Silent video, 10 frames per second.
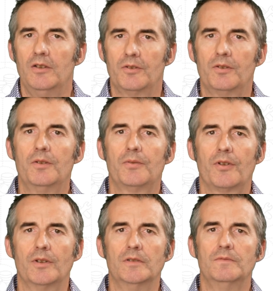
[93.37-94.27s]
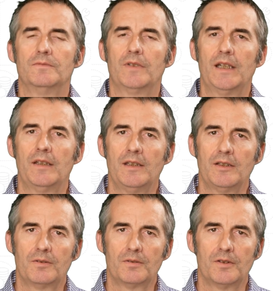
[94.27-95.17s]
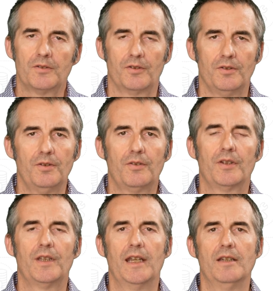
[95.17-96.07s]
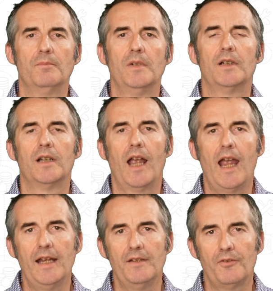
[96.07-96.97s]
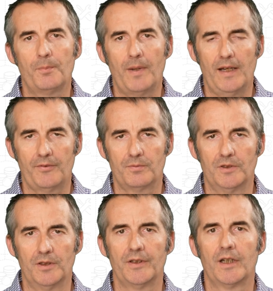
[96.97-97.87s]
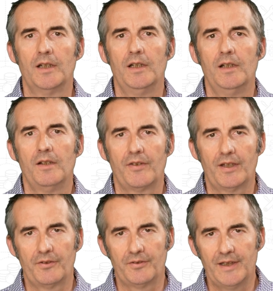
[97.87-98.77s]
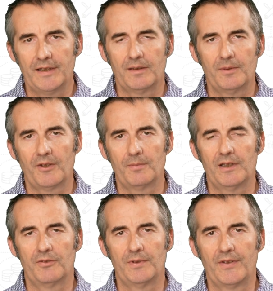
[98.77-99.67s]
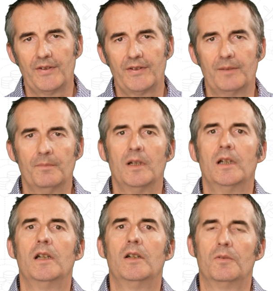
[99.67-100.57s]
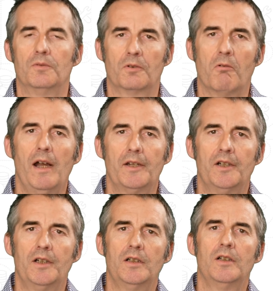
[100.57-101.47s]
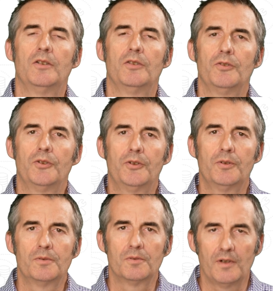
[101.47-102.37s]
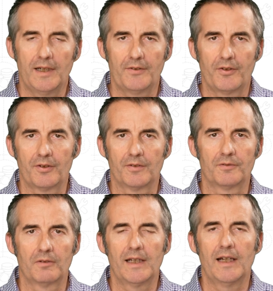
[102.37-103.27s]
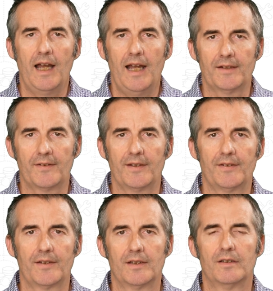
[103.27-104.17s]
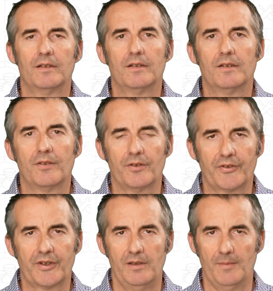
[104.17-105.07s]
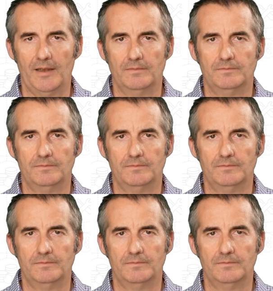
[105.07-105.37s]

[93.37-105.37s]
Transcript: To do so, it needs to know the username and the password that the database management system requires to let the software access the schema.